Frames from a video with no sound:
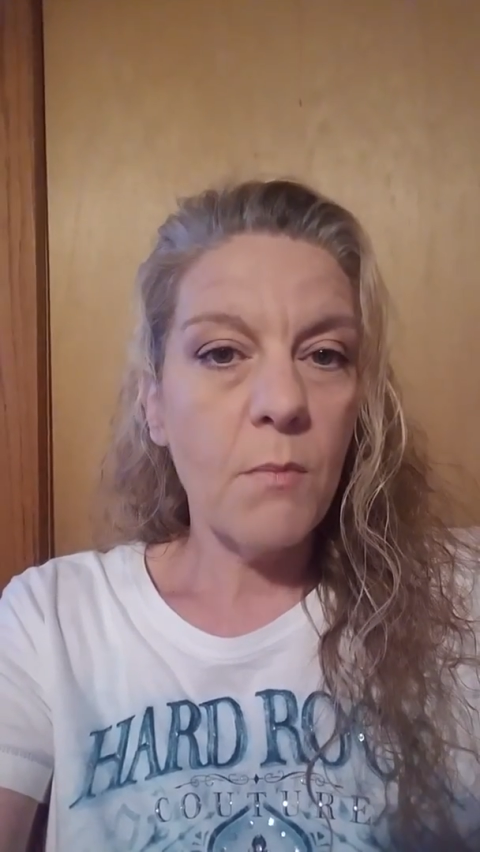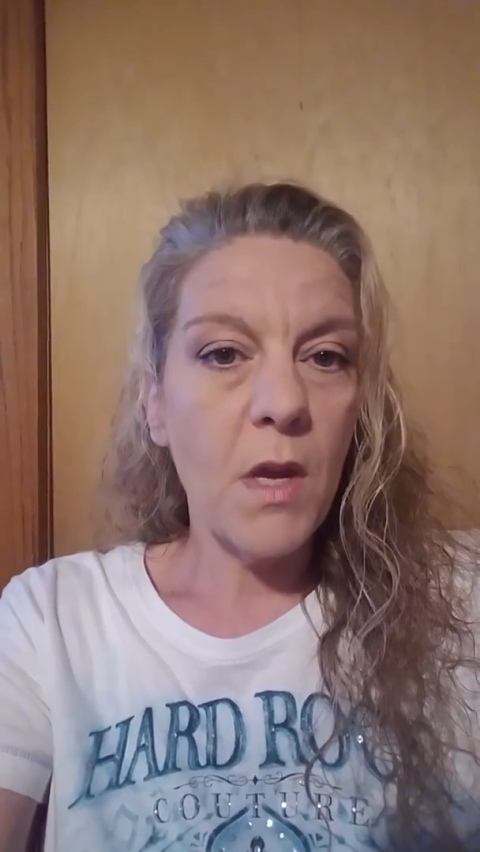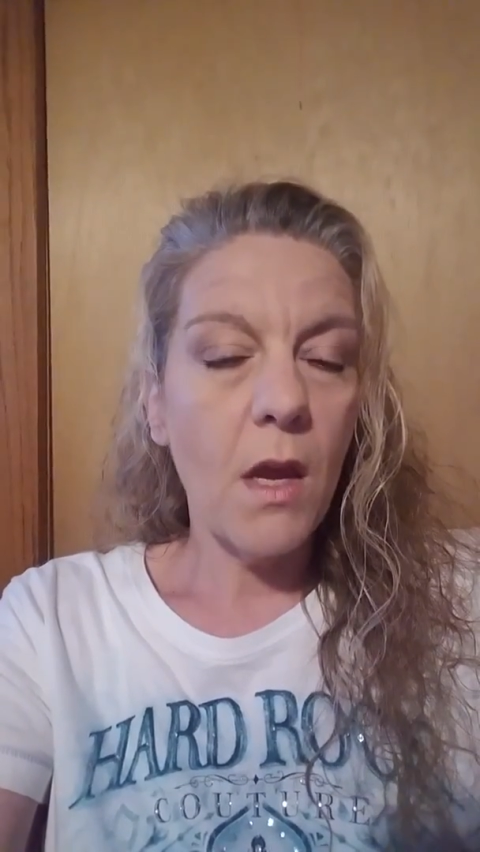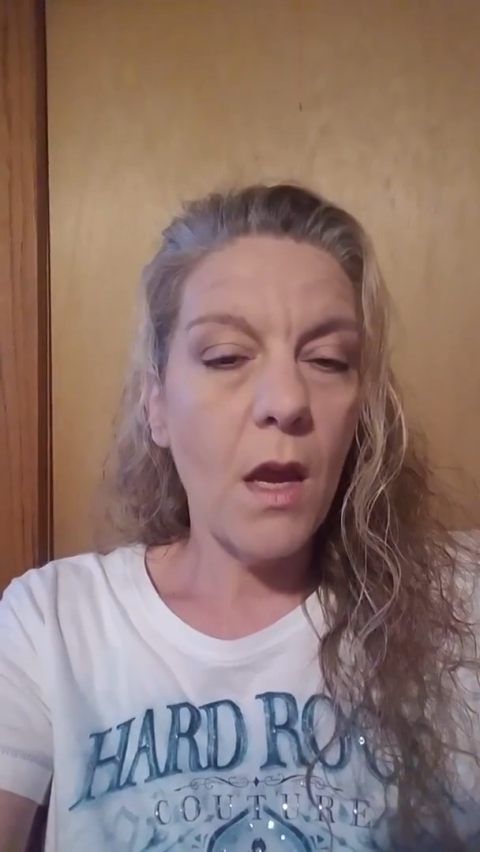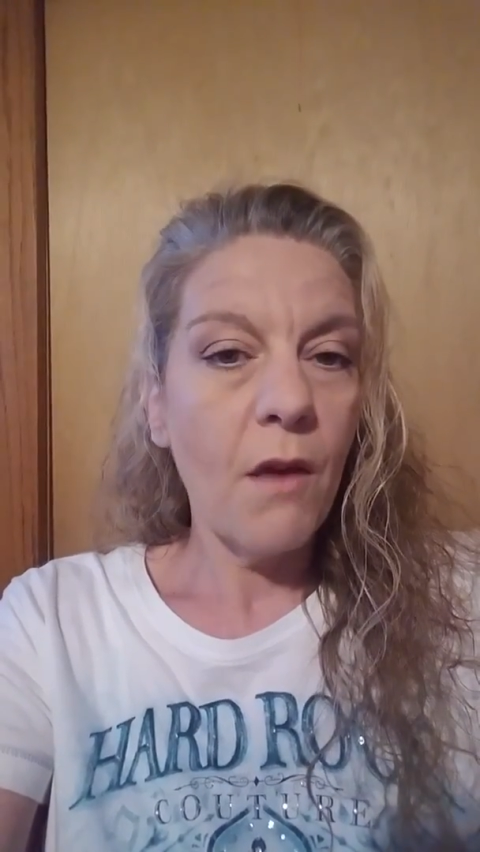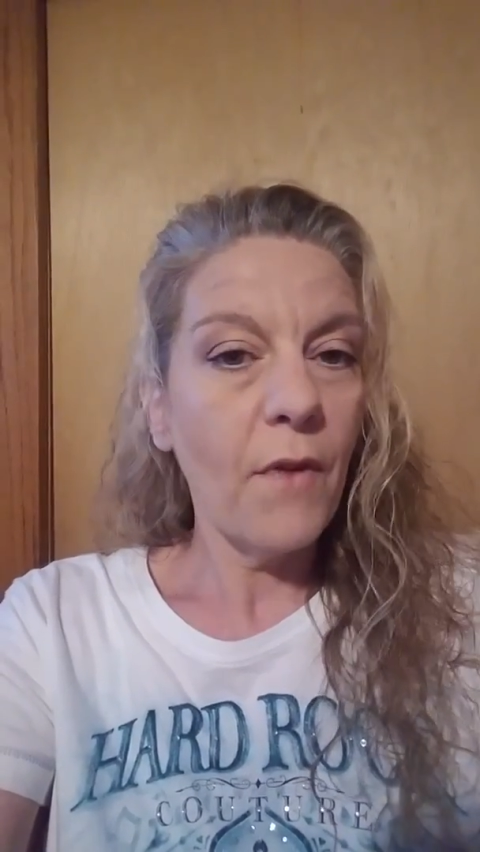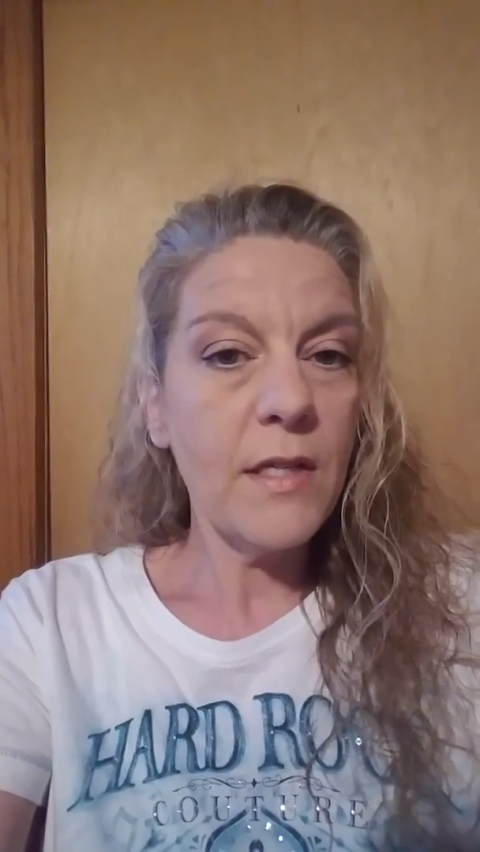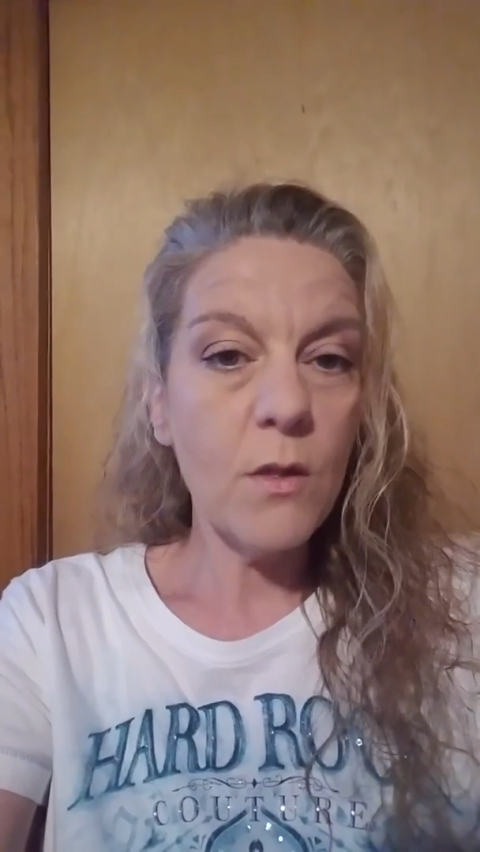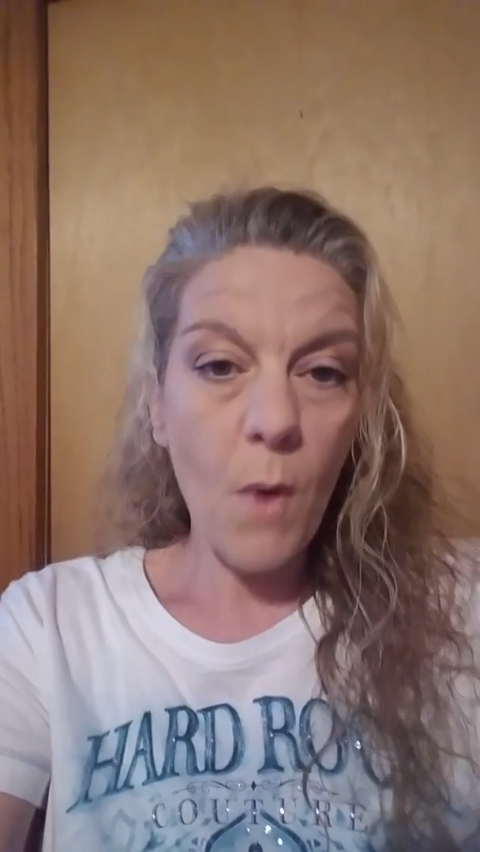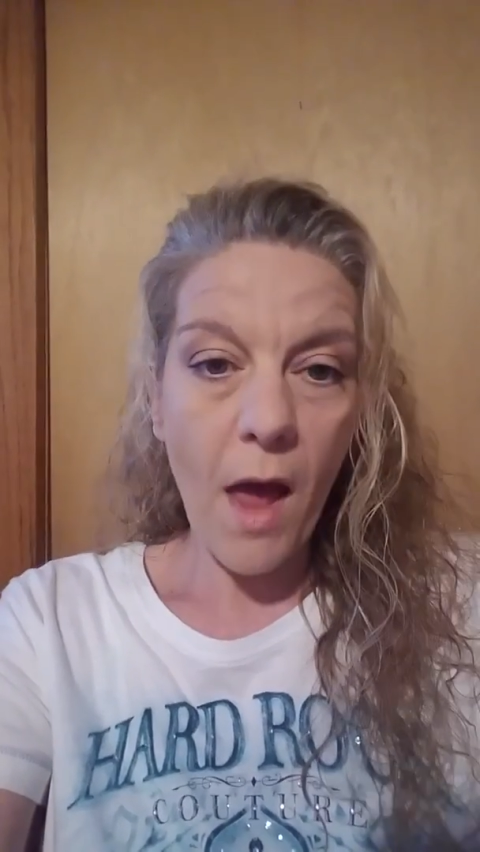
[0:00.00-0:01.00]
me if I
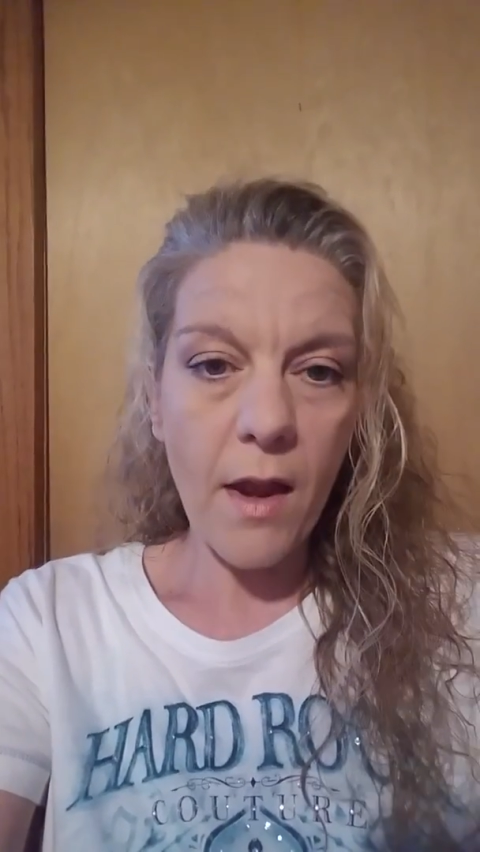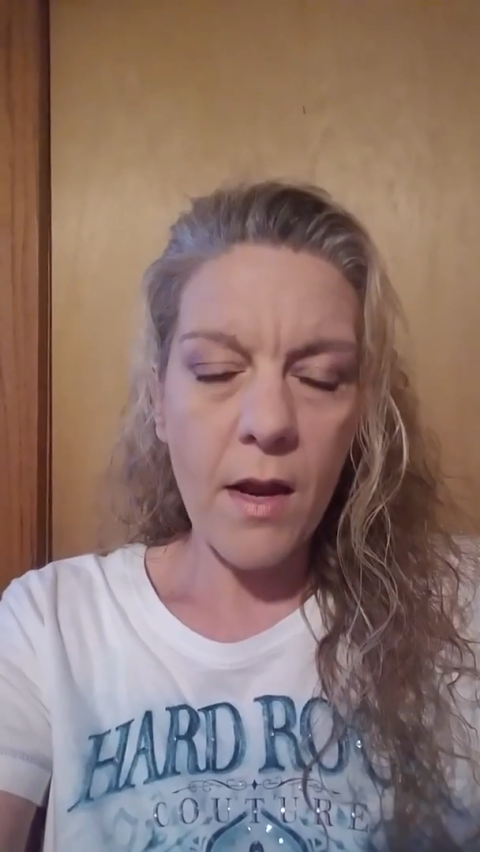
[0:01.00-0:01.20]
sweat,